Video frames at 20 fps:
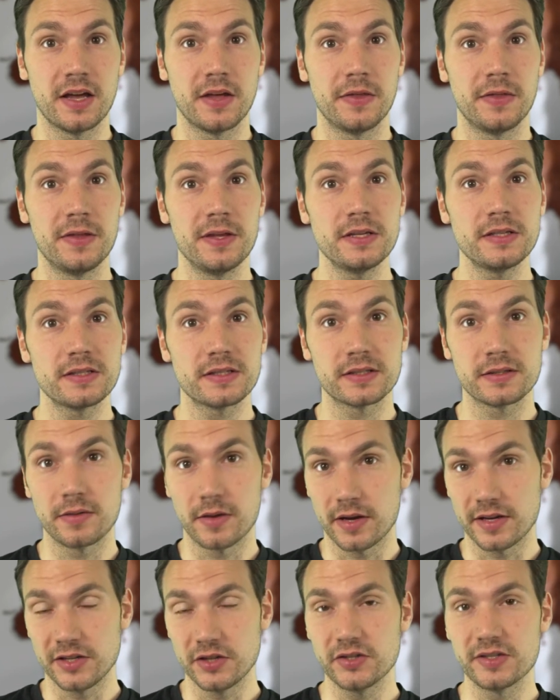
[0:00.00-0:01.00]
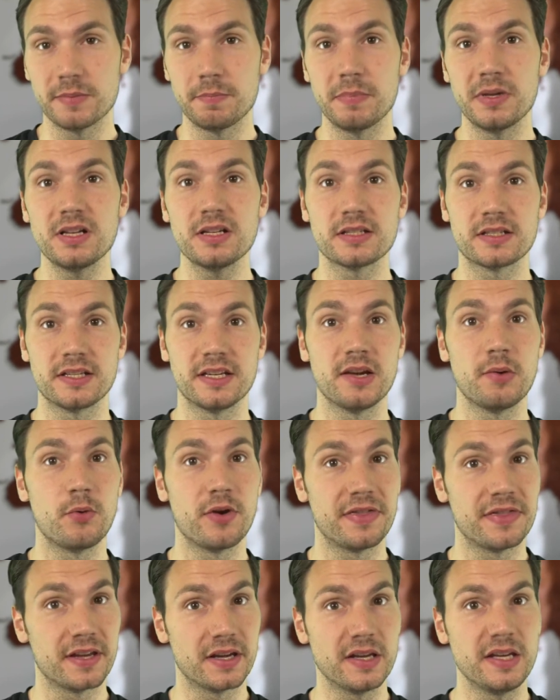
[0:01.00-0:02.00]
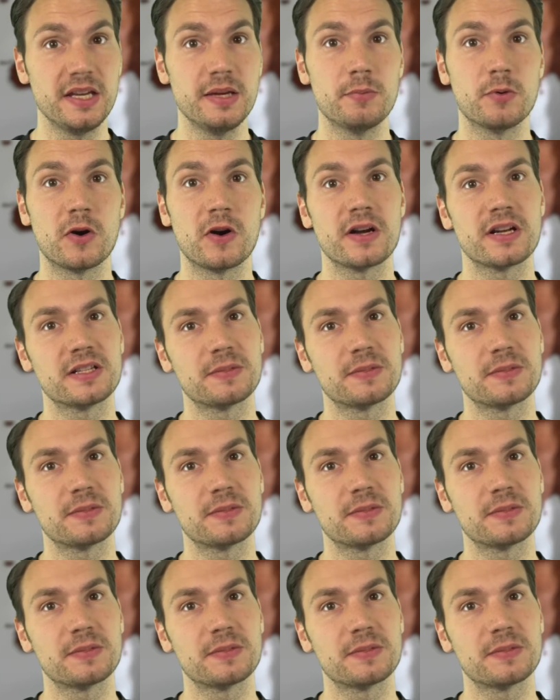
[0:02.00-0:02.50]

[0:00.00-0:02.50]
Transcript: This usability with the keyboard